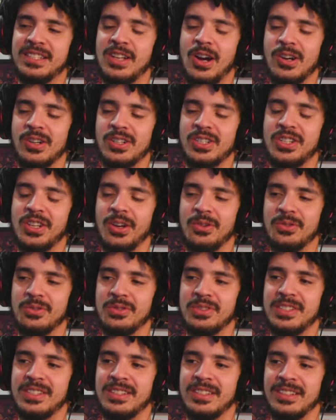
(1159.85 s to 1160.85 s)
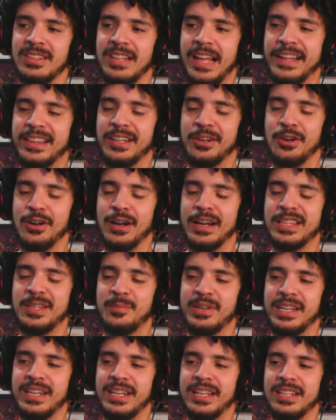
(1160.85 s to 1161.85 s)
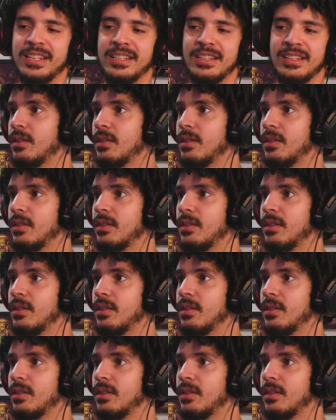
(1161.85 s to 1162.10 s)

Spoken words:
talk shows, like the girl at the beginning.